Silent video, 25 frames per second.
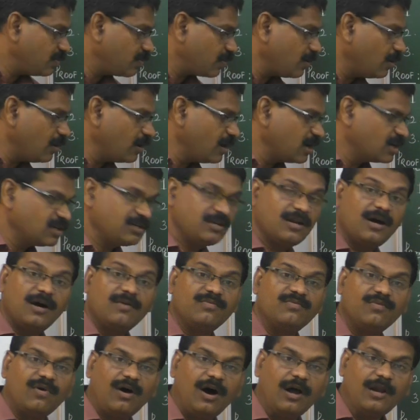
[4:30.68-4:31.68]
product
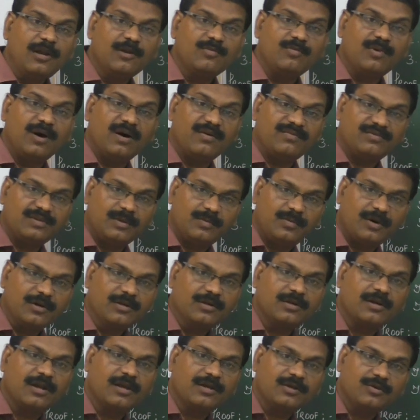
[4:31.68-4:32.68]
of volume of the
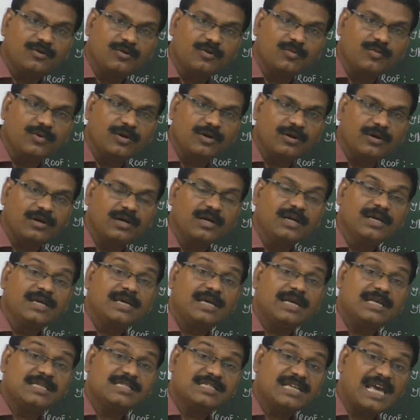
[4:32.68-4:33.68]
particular cube
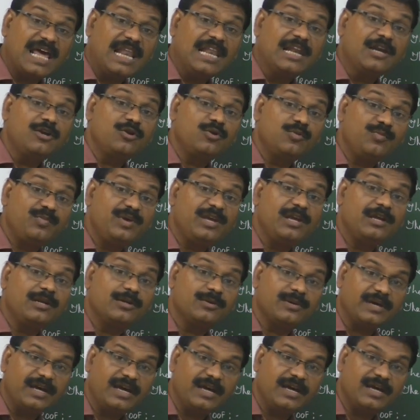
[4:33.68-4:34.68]
is L into B
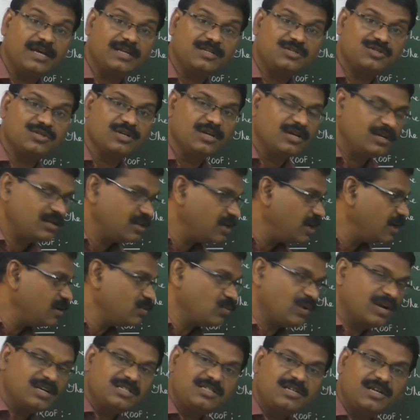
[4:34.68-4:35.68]
into H, then
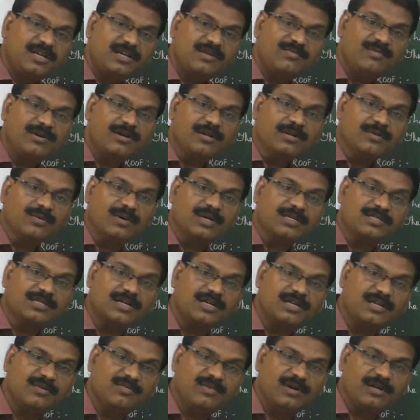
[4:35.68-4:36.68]
1 centimeter, 1
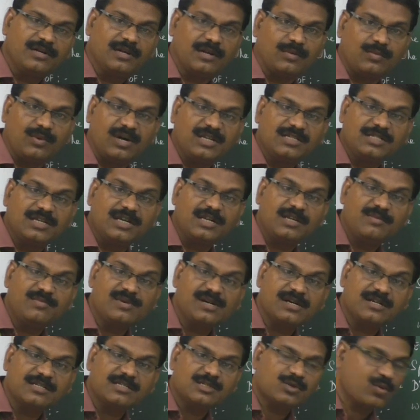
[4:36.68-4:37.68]
centimeter, 1
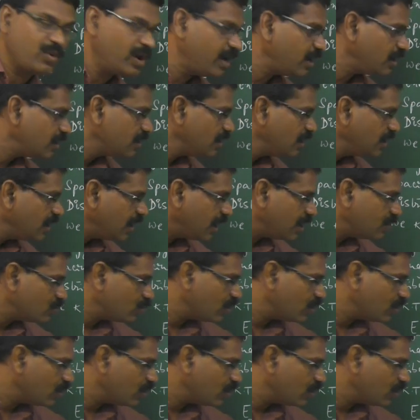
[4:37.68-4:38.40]
centimeter square, and